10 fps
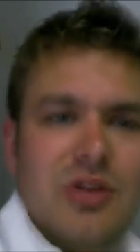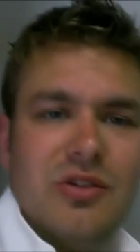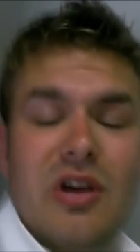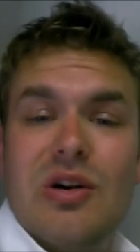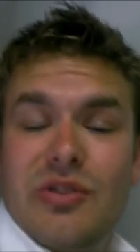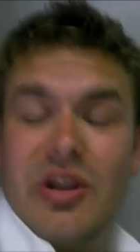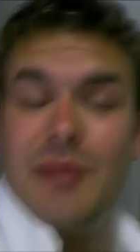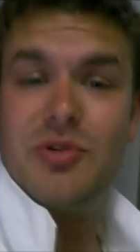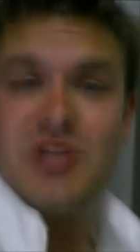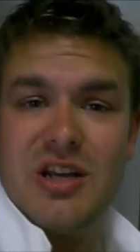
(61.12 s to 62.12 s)
So,
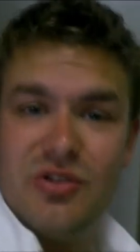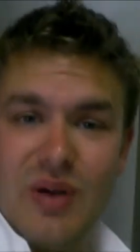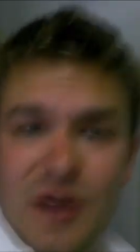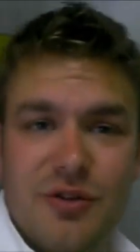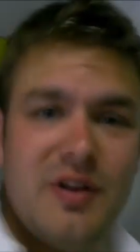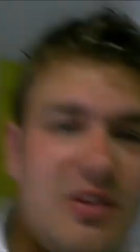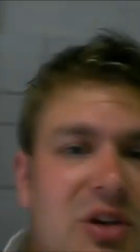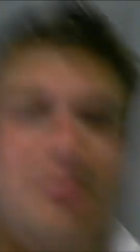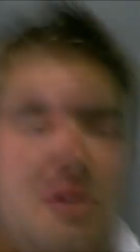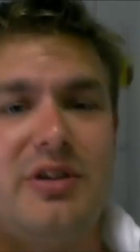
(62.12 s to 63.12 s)
time to change to outfit
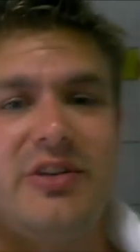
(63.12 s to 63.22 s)
number